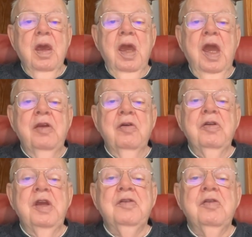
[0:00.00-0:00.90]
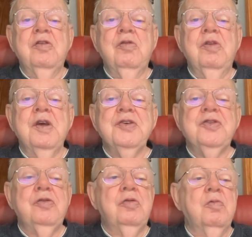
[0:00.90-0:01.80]
And you'll need to do this
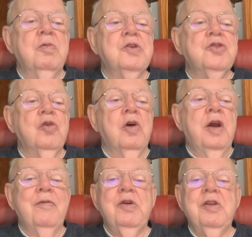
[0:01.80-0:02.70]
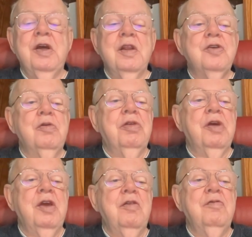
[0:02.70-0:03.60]
to restore everything that you
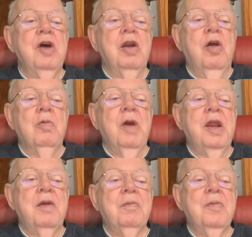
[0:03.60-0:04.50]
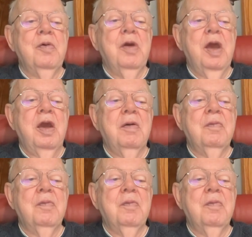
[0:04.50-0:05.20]
think you've done already. Okay?